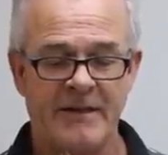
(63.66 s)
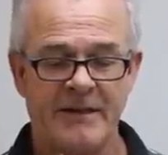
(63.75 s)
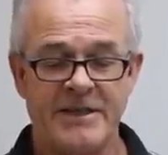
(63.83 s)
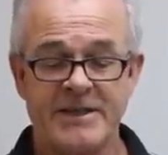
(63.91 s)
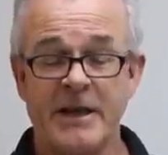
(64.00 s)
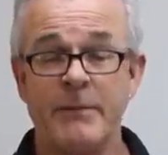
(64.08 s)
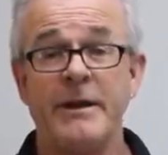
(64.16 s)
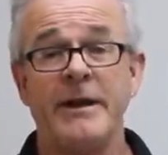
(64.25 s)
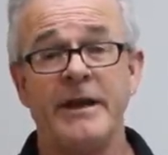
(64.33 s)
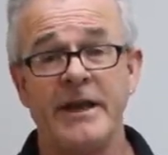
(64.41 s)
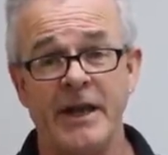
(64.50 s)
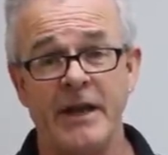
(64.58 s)
These come
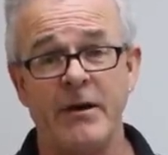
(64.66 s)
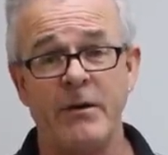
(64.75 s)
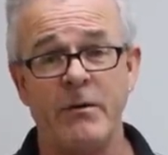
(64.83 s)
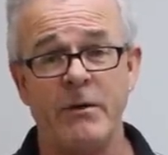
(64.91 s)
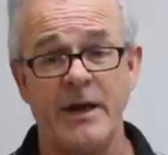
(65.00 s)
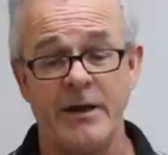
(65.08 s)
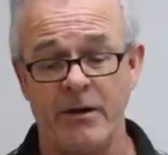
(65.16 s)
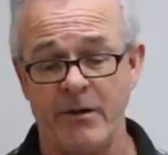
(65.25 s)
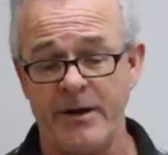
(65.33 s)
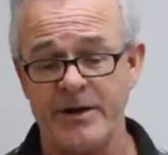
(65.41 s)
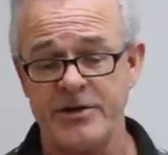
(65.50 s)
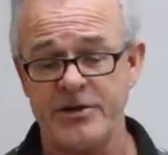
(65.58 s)
in yellow and
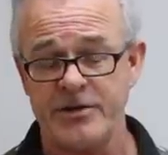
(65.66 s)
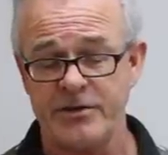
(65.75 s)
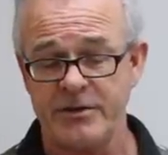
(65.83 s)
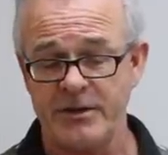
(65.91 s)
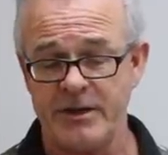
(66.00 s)
orange.